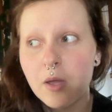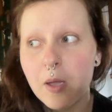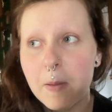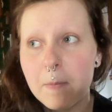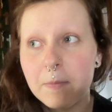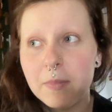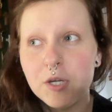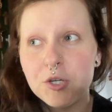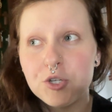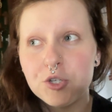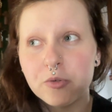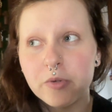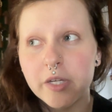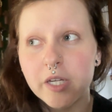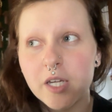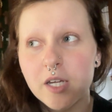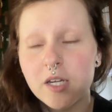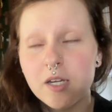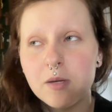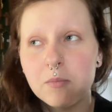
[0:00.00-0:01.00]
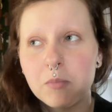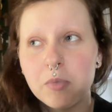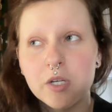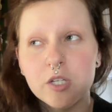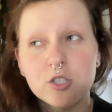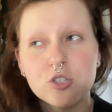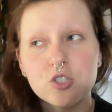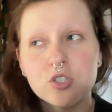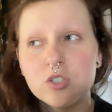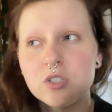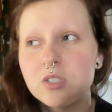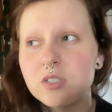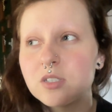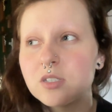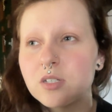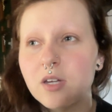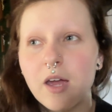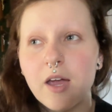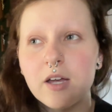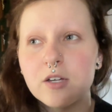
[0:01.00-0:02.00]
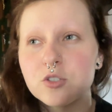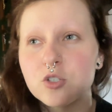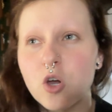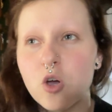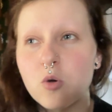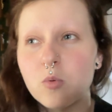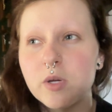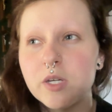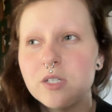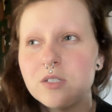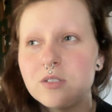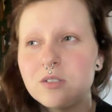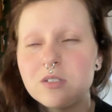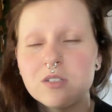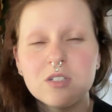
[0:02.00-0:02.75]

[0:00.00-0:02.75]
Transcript: me doing it, but it just, as always,